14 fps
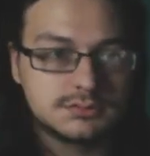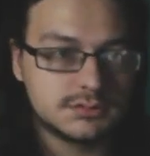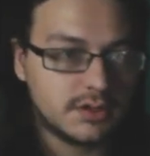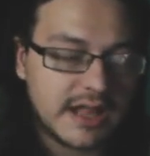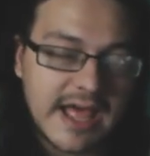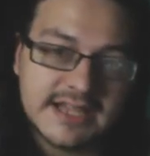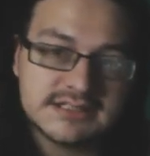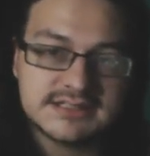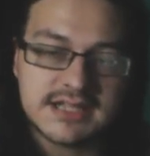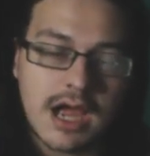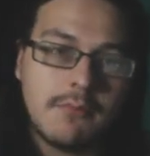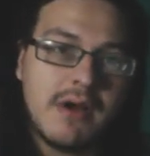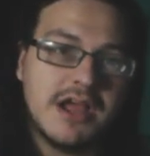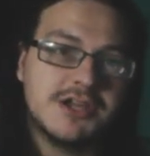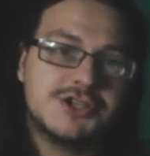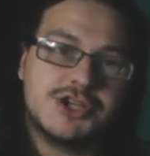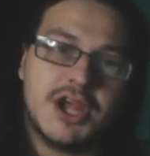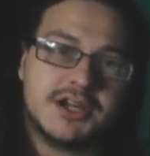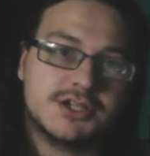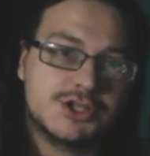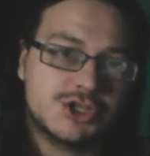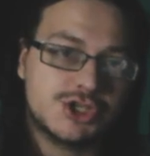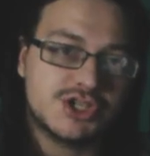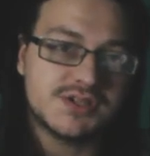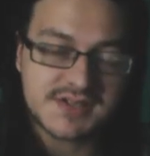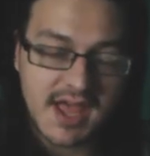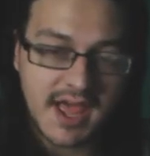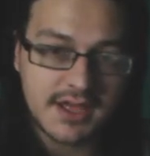last time I checked, she's